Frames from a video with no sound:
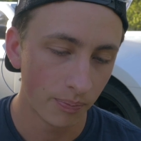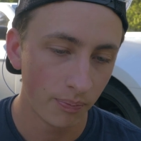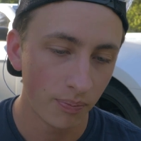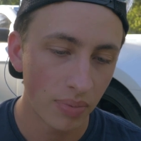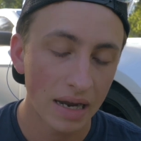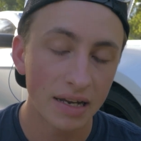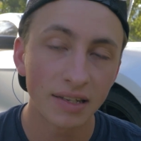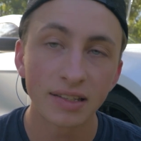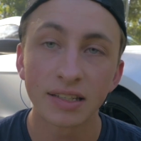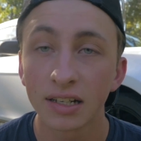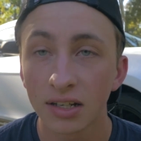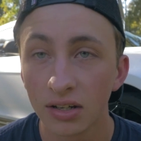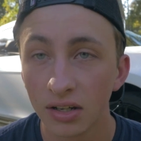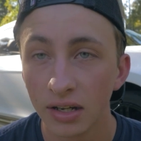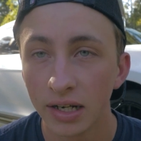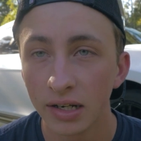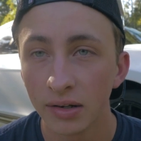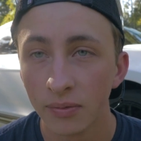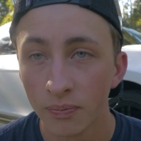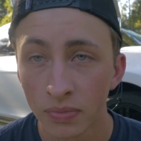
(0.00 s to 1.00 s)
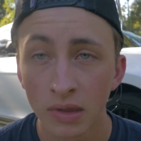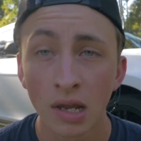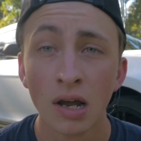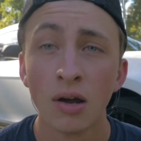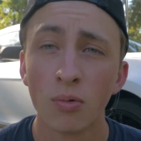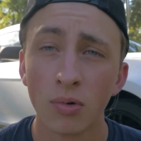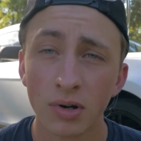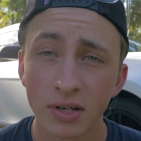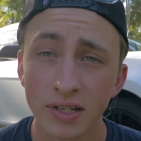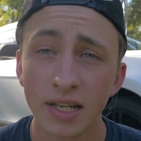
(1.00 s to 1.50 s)
Basically,
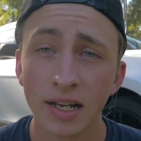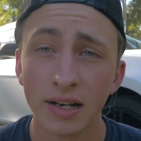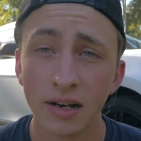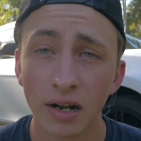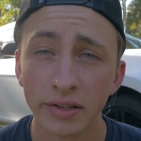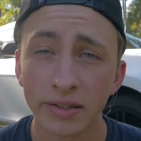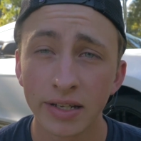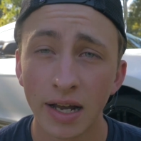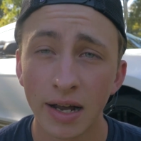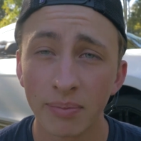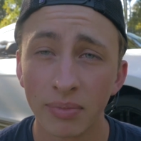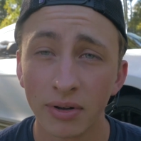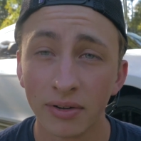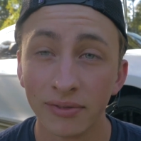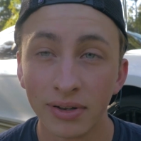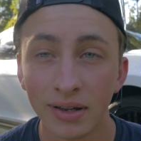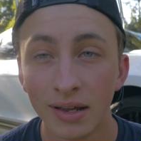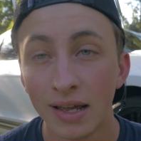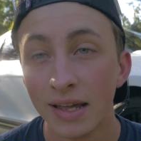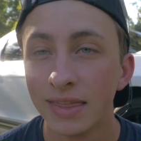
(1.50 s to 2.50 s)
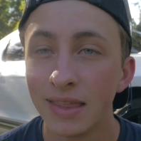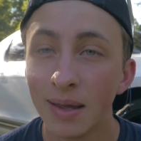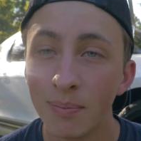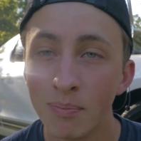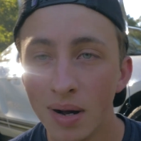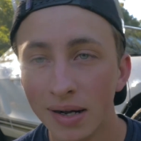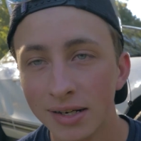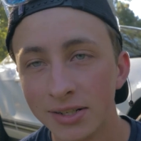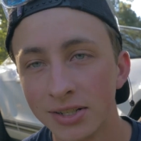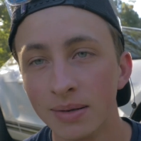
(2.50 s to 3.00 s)
we're sitting on top of the
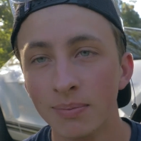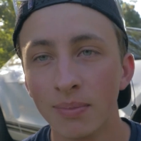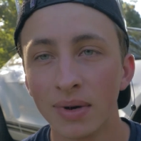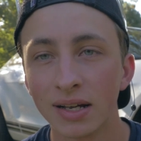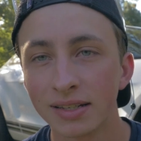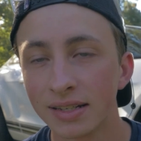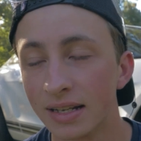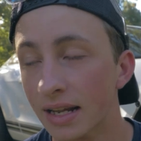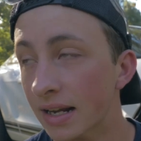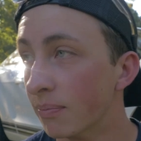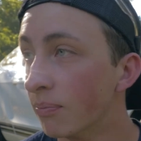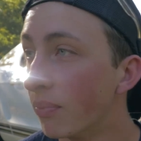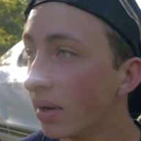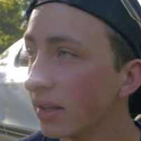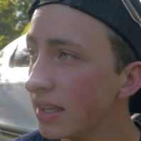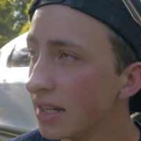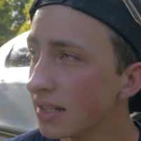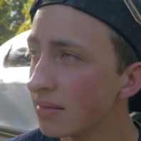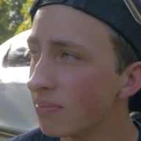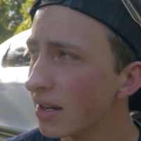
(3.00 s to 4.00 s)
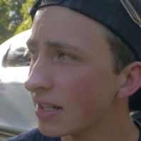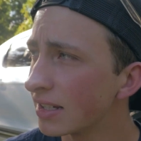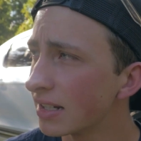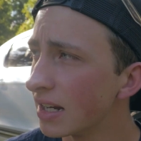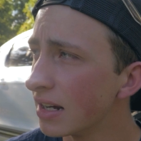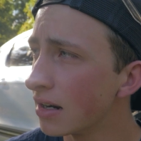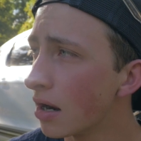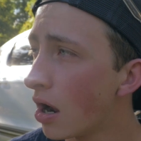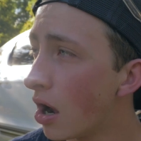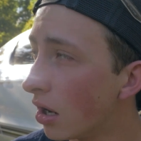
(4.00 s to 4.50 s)
budget Mustang. But this
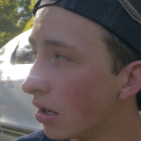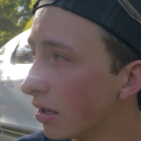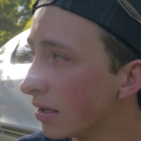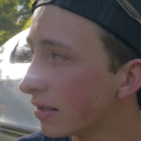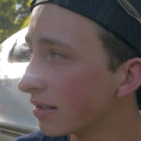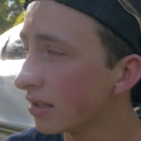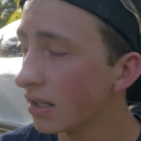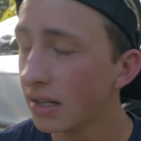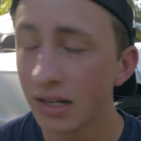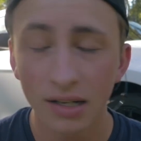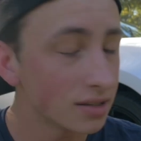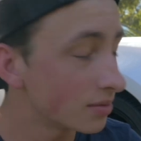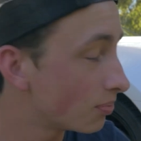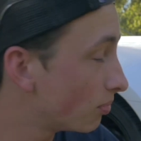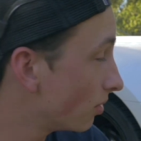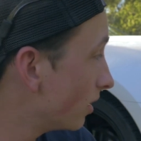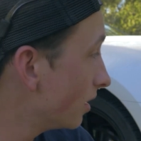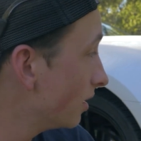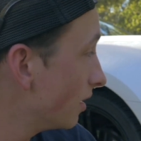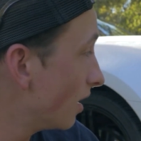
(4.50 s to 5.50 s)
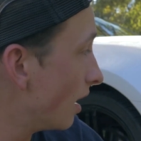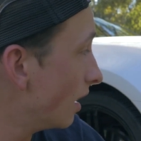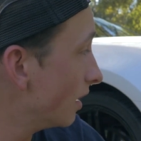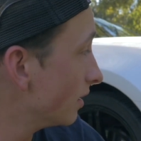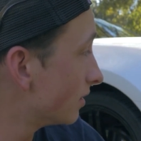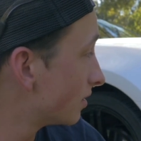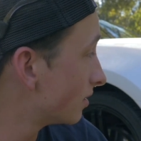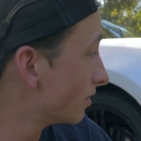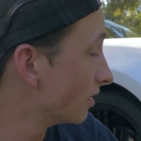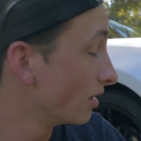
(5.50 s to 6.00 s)
Mustang, honestly, is pretty
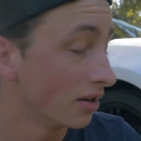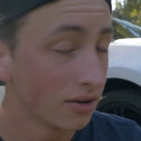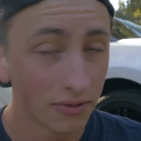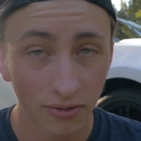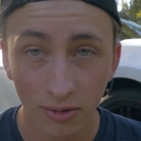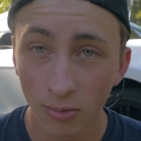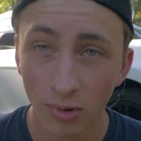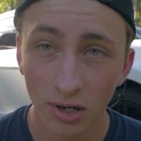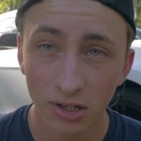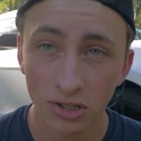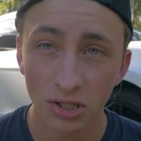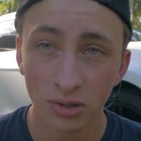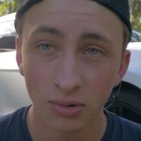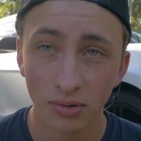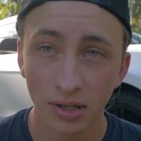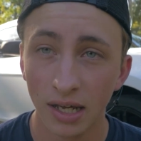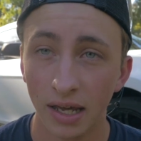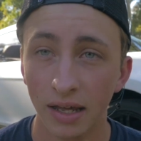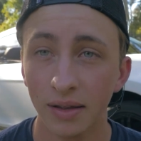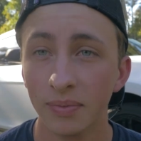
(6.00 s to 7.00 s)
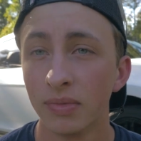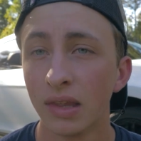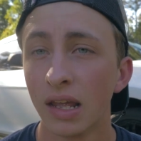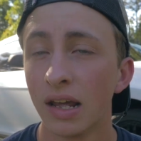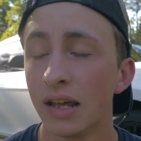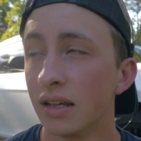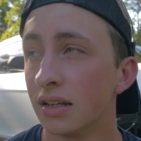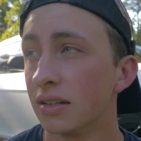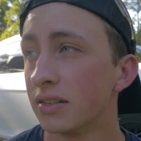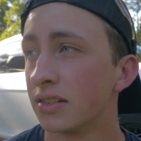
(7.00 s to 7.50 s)
nice for what you get.
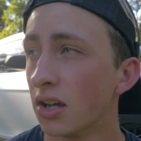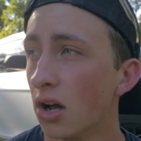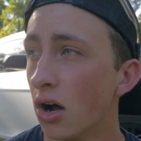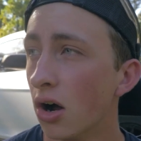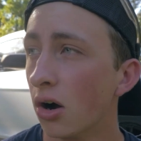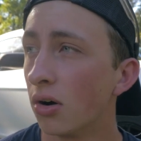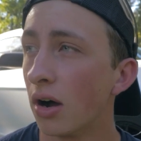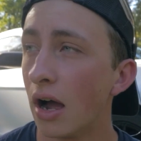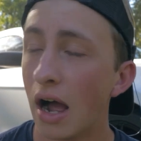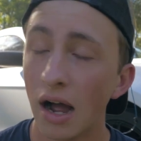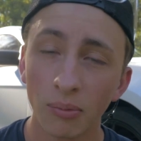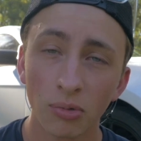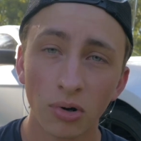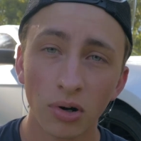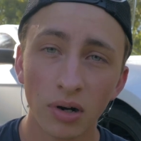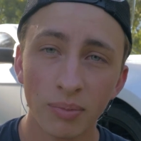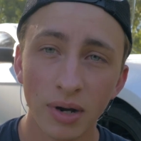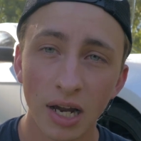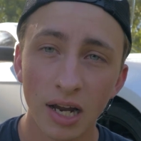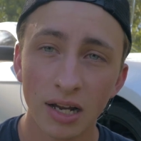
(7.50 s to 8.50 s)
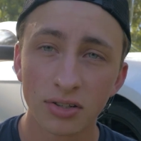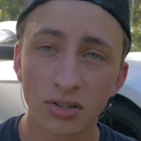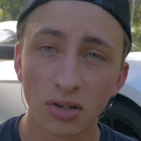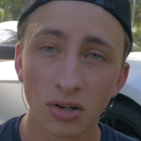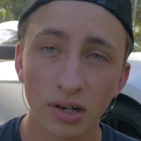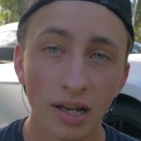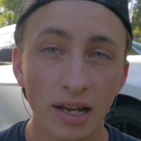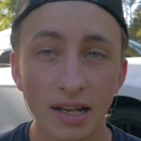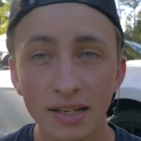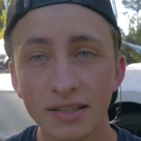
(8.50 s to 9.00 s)
So I'm going to be
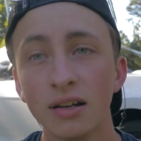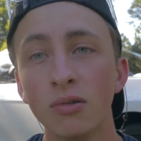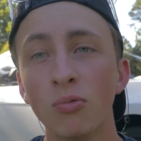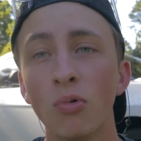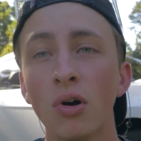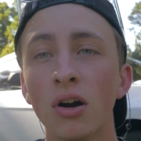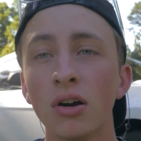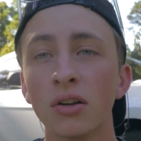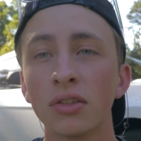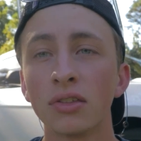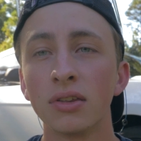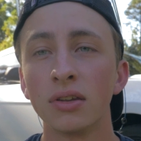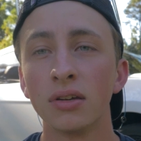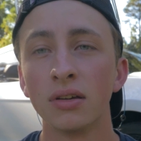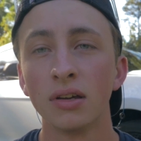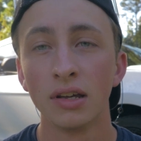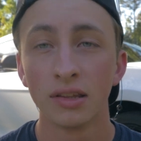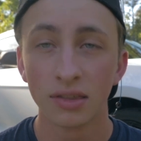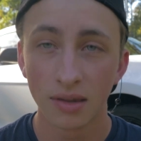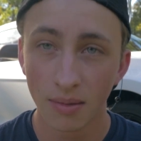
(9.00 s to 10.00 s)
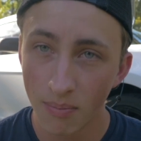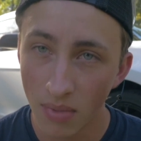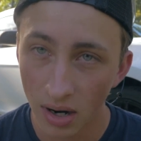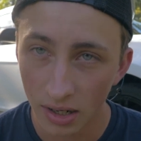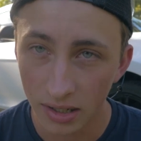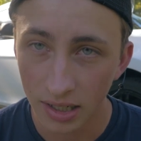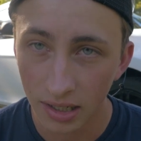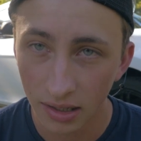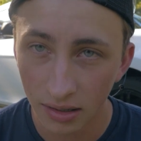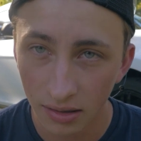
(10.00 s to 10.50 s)
answering, is it worth the
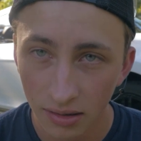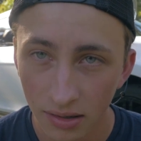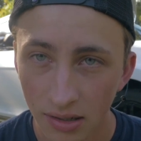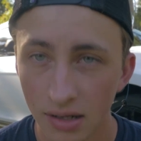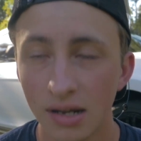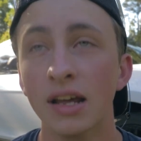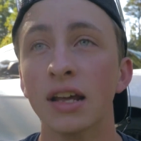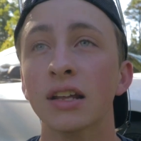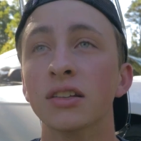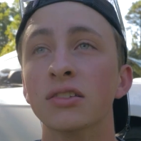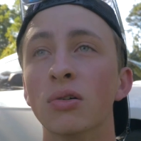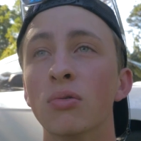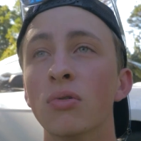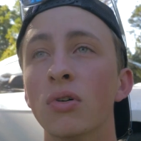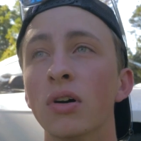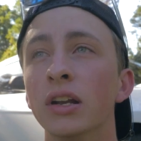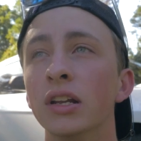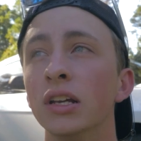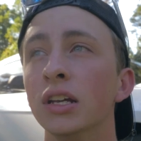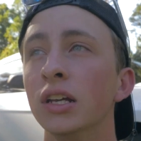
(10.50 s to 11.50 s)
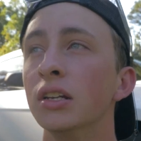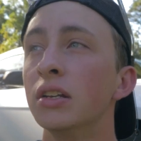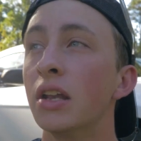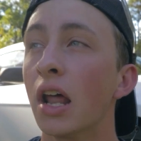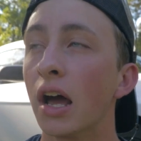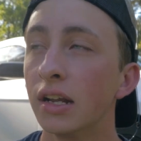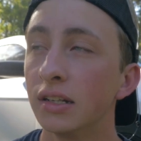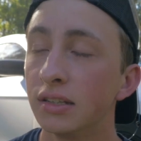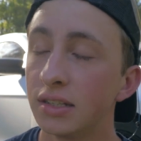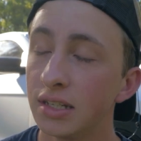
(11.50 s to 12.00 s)
money in
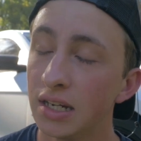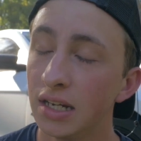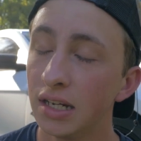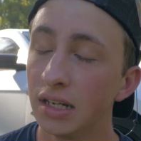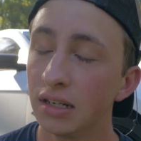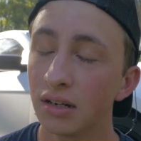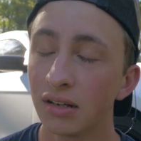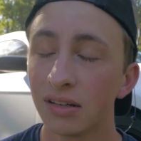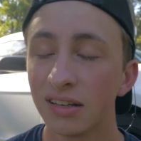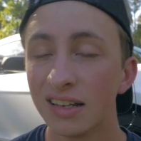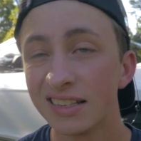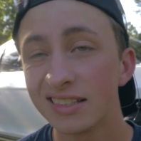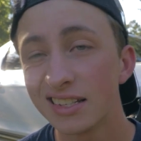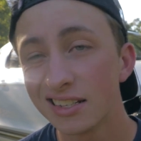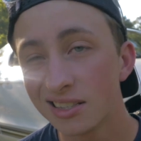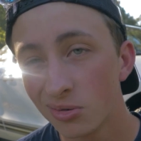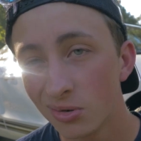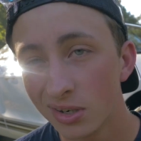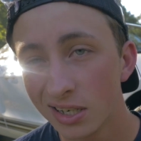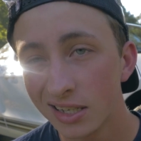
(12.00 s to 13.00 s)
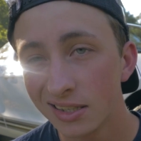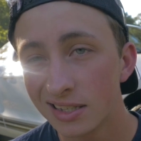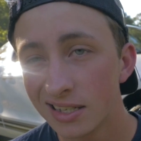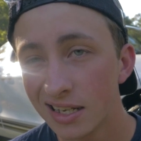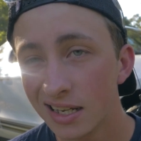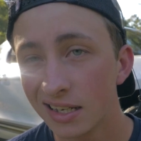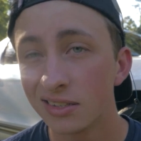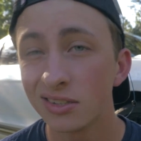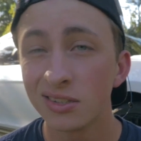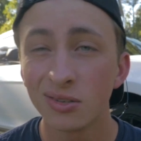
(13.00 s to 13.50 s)
2019? It's a
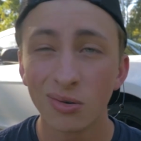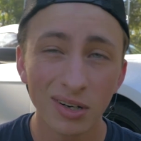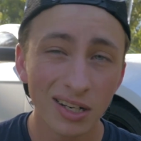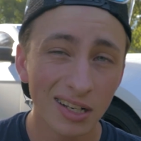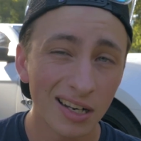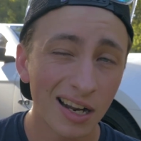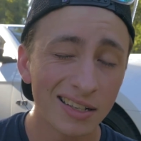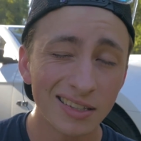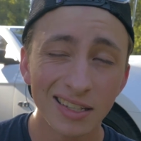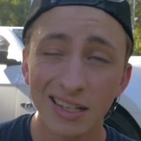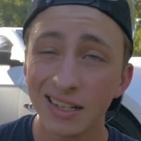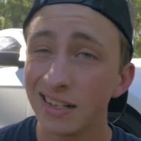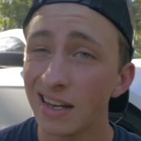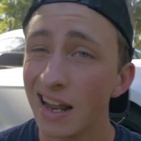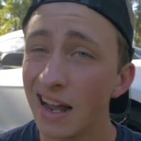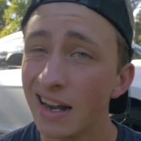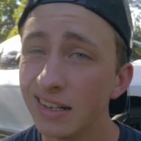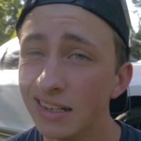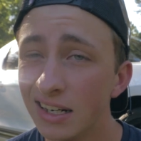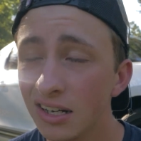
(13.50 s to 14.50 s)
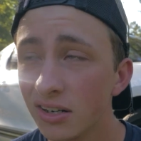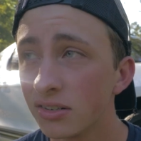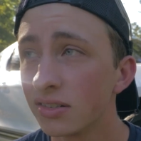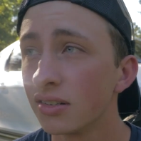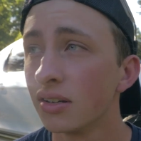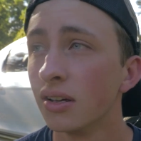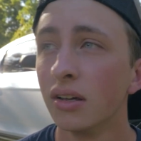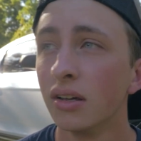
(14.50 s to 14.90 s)
2010, 2019, 9 years.